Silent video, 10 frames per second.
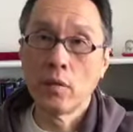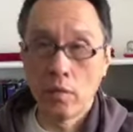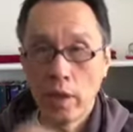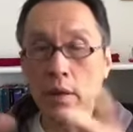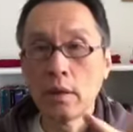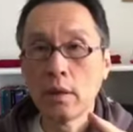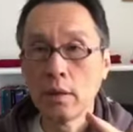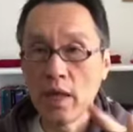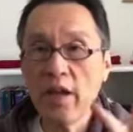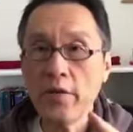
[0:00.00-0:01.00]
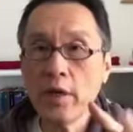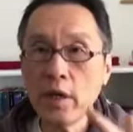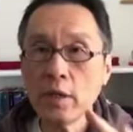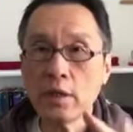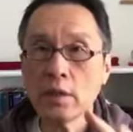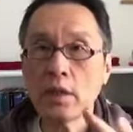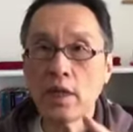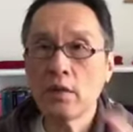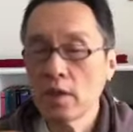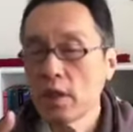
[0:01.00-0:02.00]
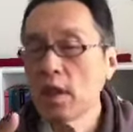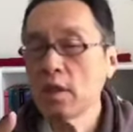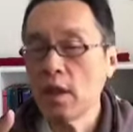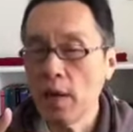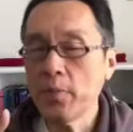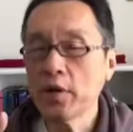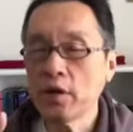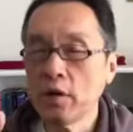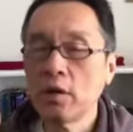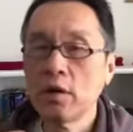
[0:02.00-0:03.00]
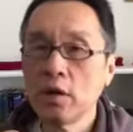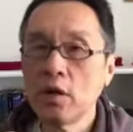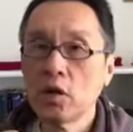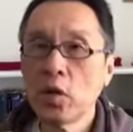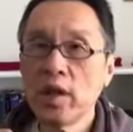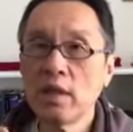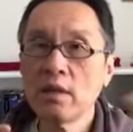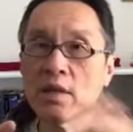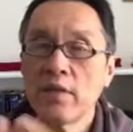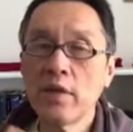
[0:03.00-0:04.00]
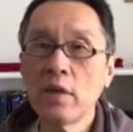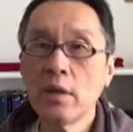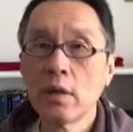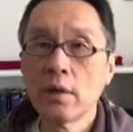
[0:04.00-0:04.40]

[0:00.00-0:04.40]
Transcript: Well, the evidence is that you see in April 27,